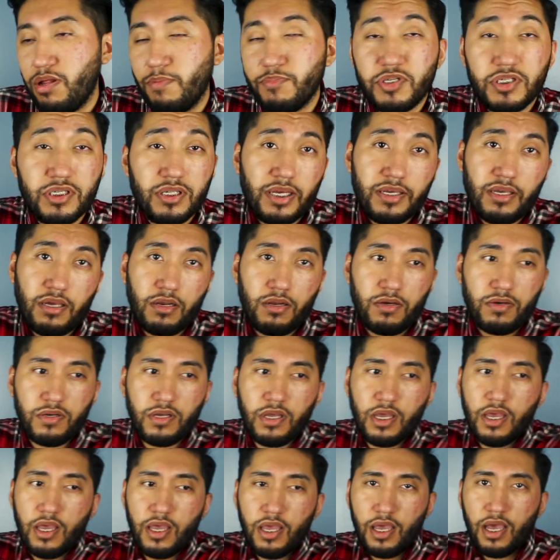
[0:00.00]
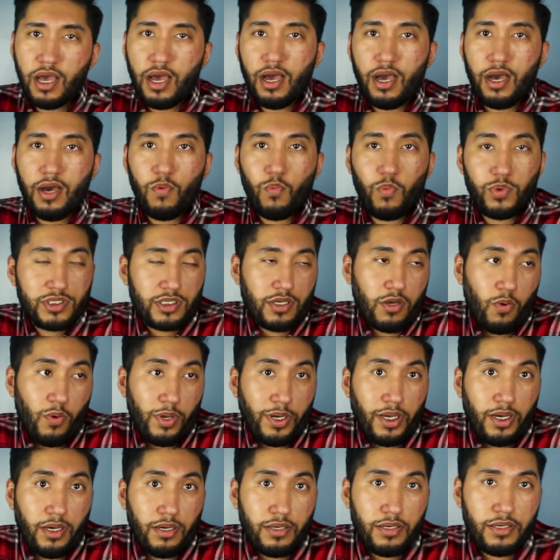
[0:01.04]
I'm just letting y'all know what's
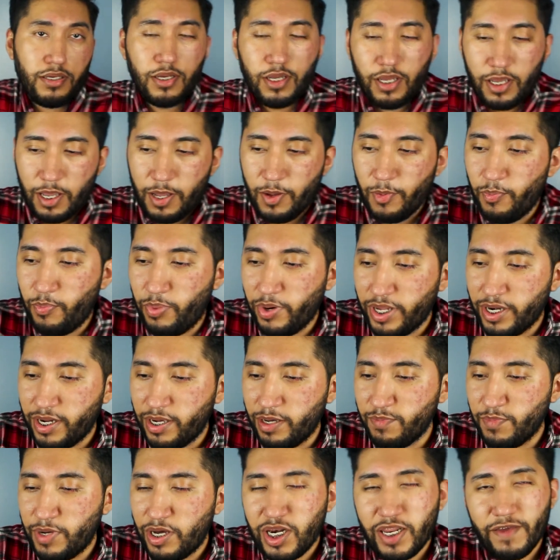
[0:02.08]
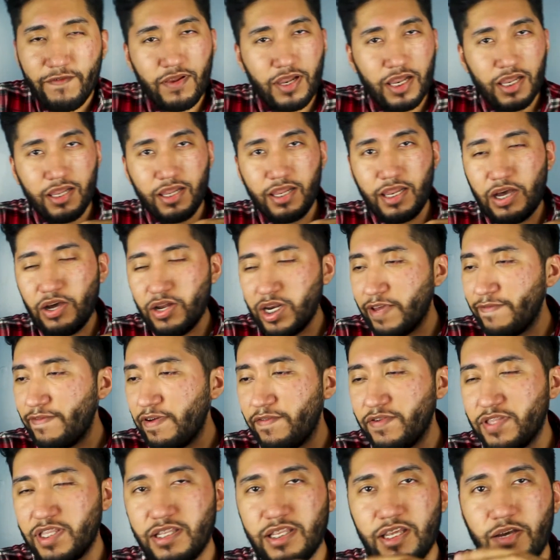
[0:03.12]
going on. But I'll leave
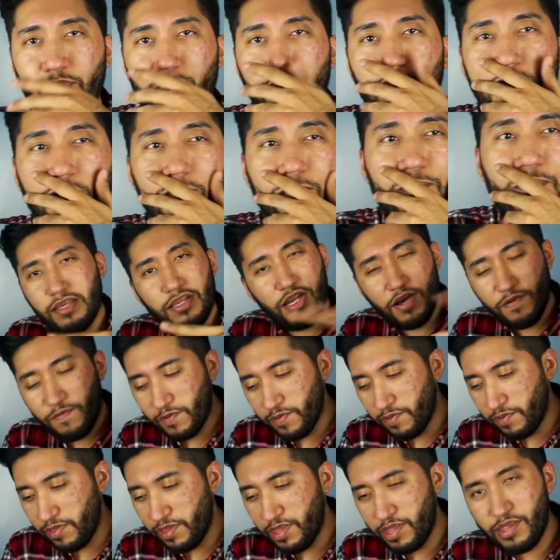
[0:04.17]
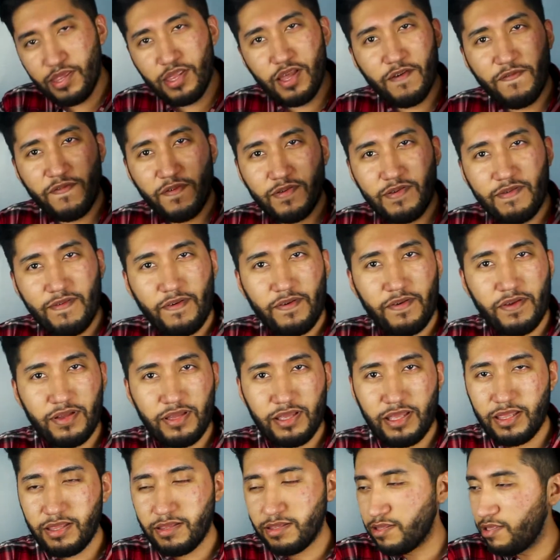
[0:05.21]
everything down below. Enough
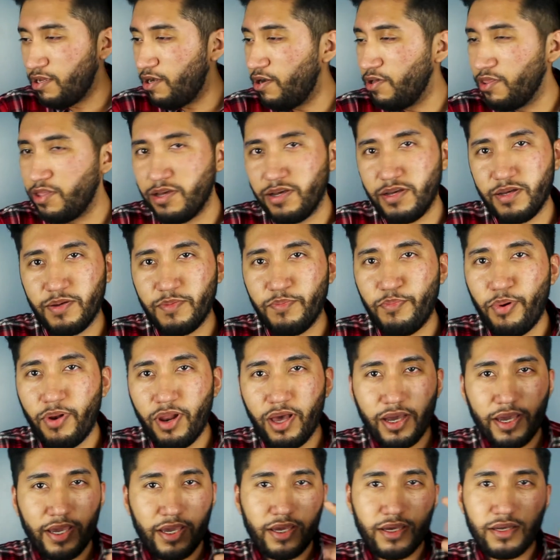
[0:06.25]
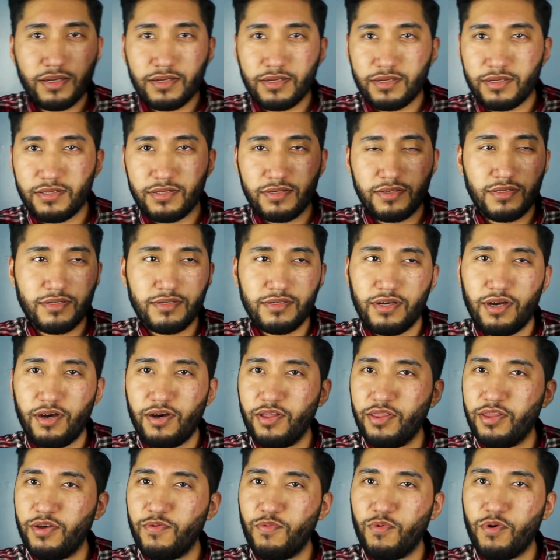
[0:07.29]
of all the plugging,
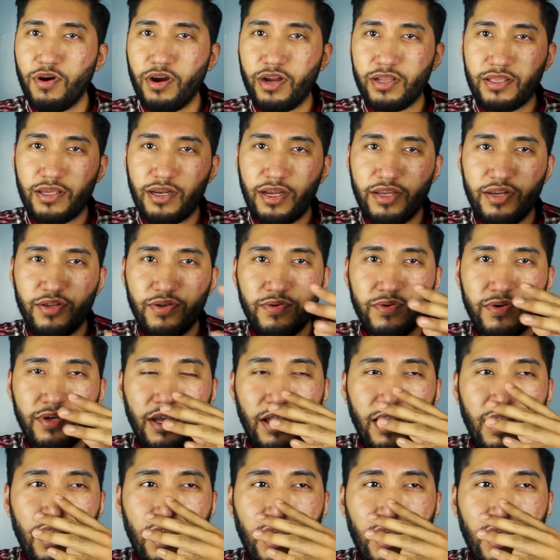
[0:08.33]
all the work that I do.